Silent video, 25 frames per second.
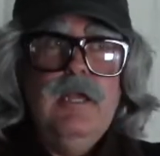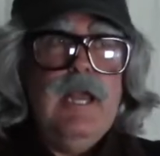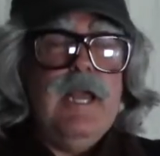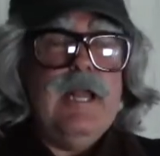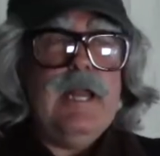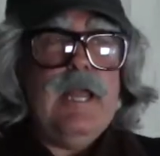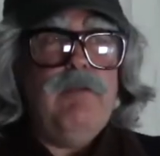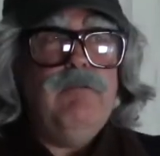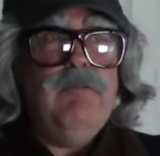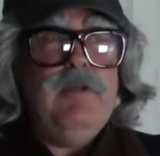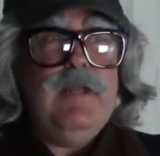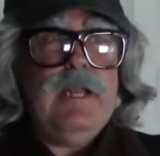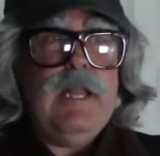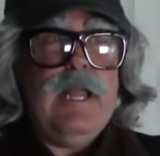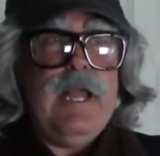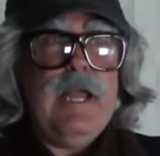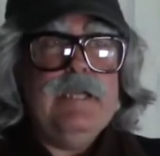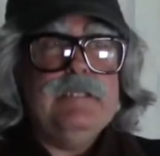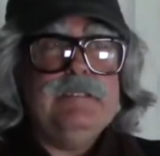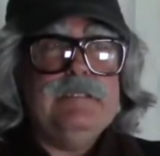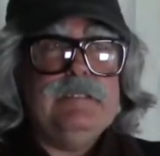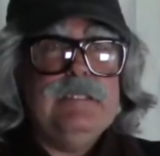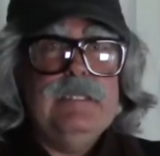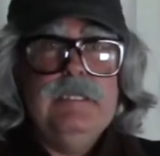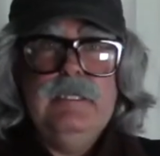And I
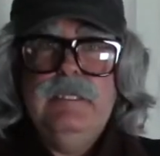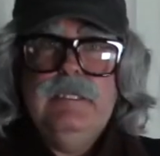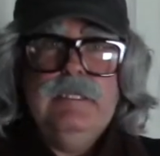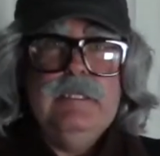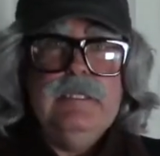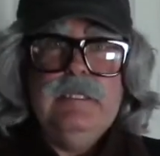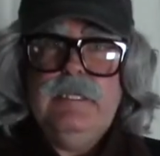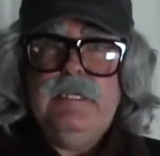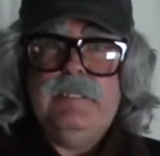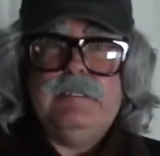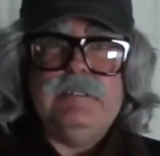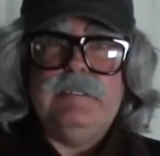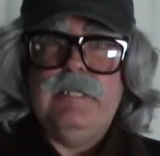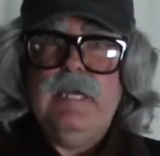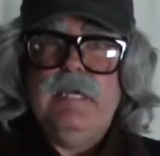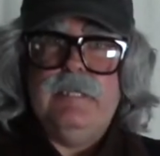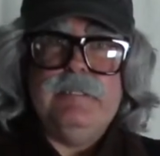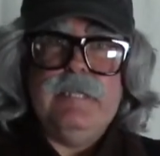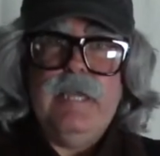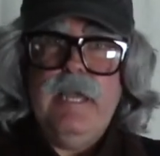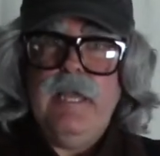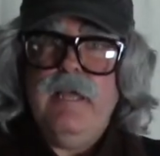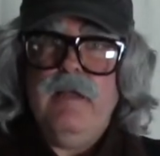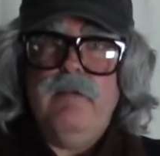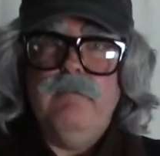realize it's not
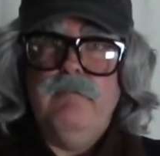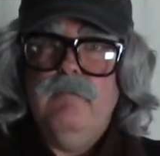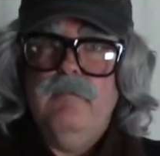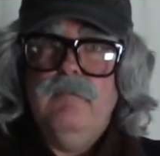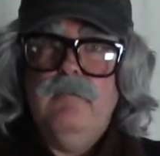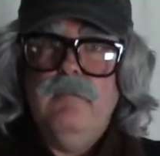there.